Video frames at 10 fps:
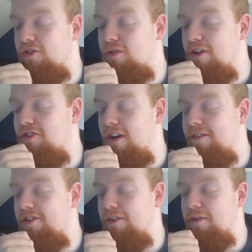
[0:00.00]
a screenshot
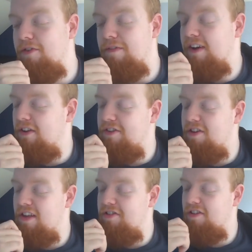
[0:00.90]
of this, and I thought, "Hang on, is
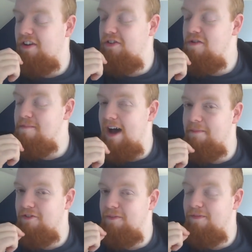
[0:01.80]
this, is this like a new
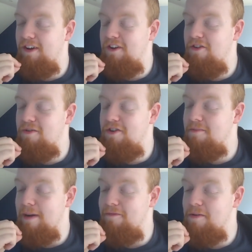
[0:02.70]
map or something? A new a new
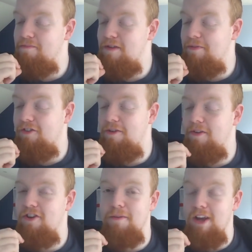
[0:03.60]
map for Riptide
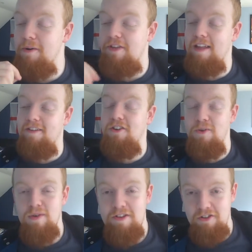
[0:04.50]
GP two? But no, it's, it's a
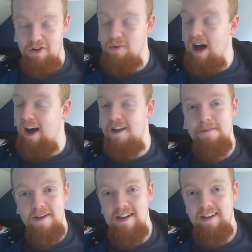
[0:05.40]
new it's a new
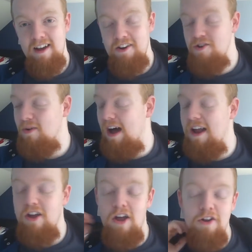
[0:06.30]
IP, a new
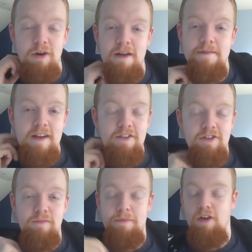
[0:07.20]
uh, a new IP into
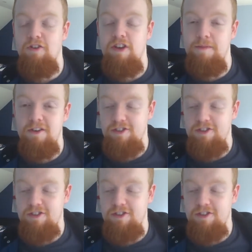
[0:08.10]
the Riptide GP